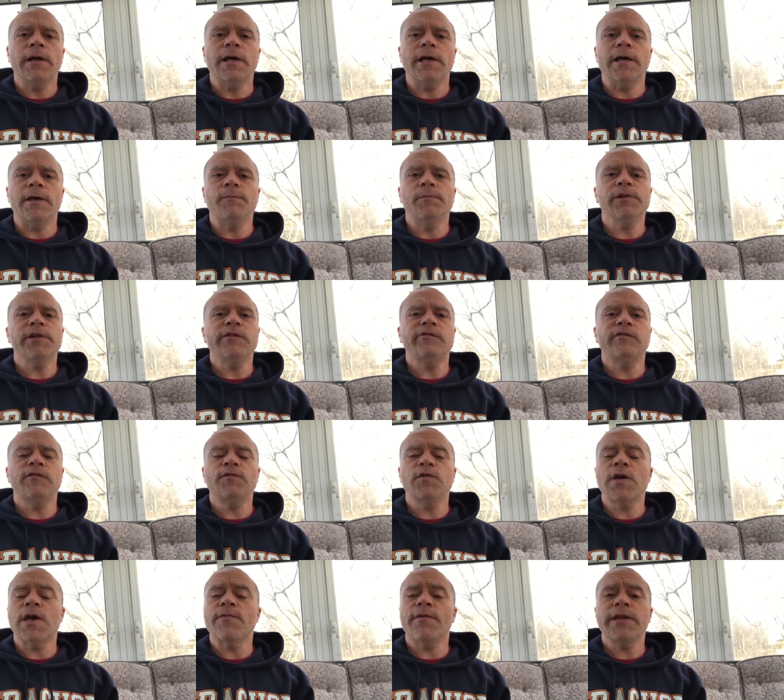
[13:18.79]
And please,
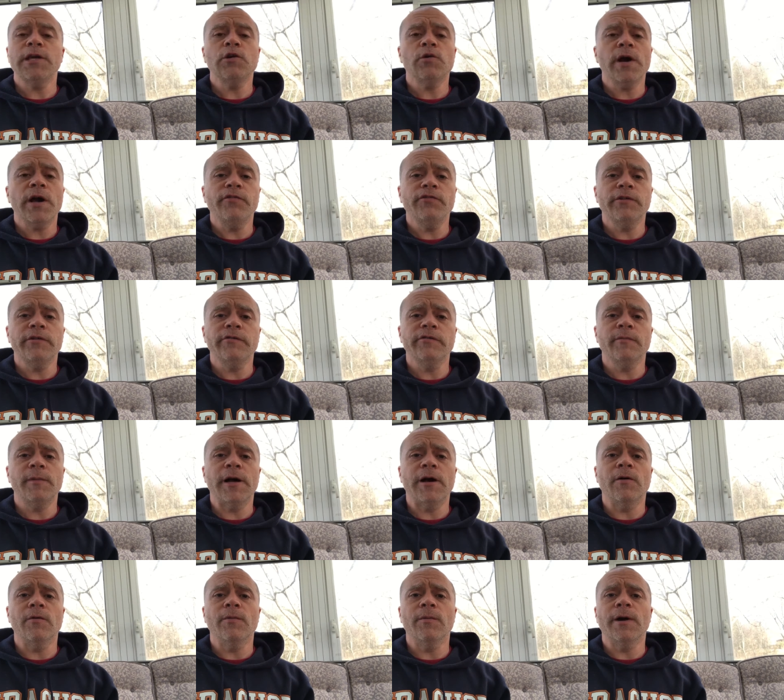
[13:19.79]
if you have any questions
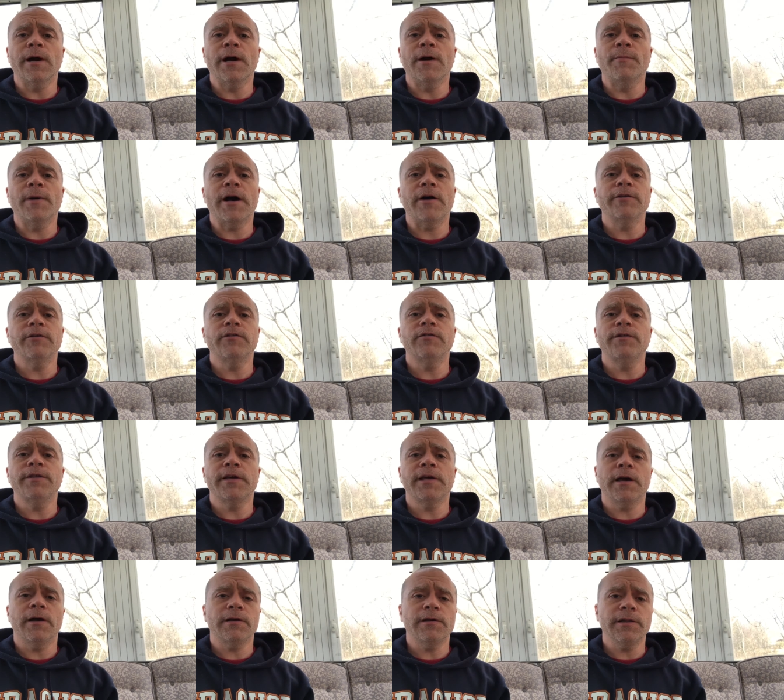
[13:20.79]
about how to do the
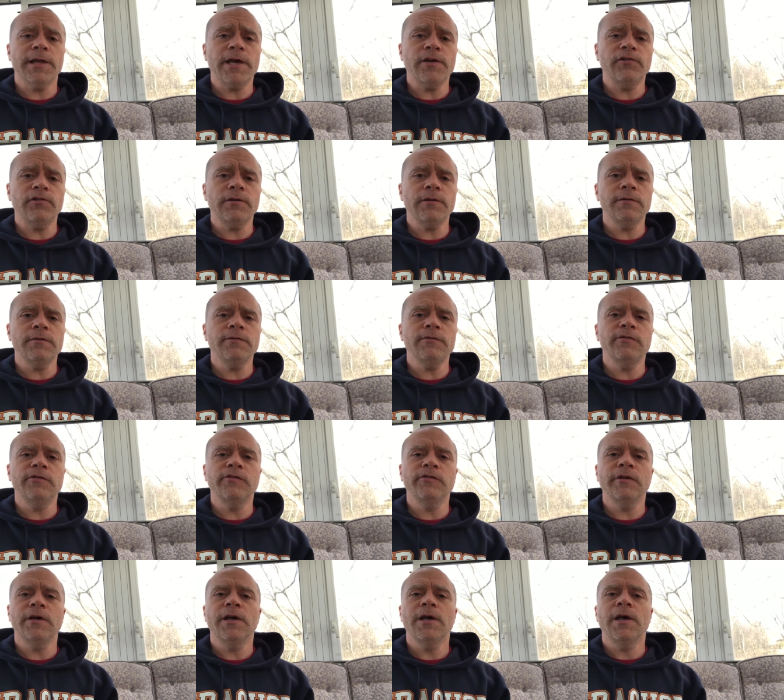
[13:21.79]

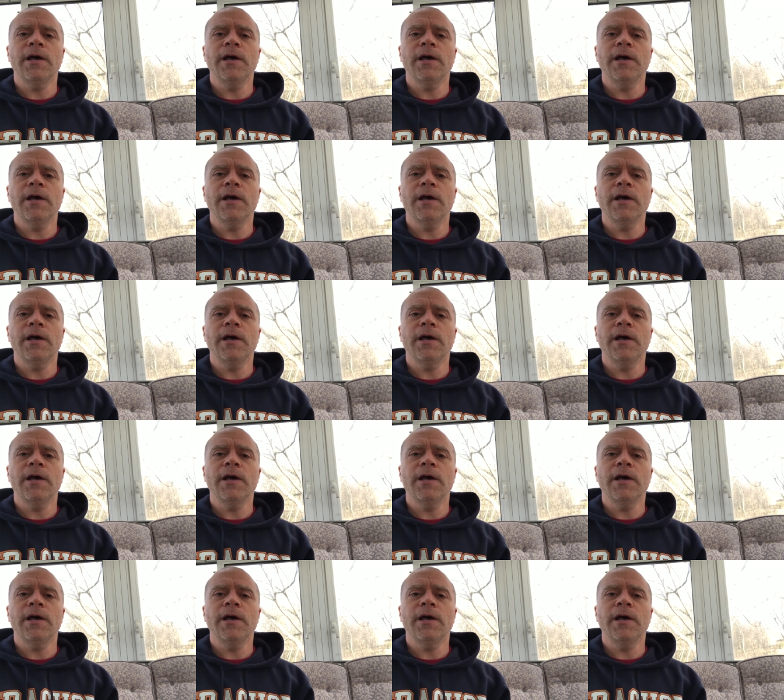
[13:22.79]
calculations,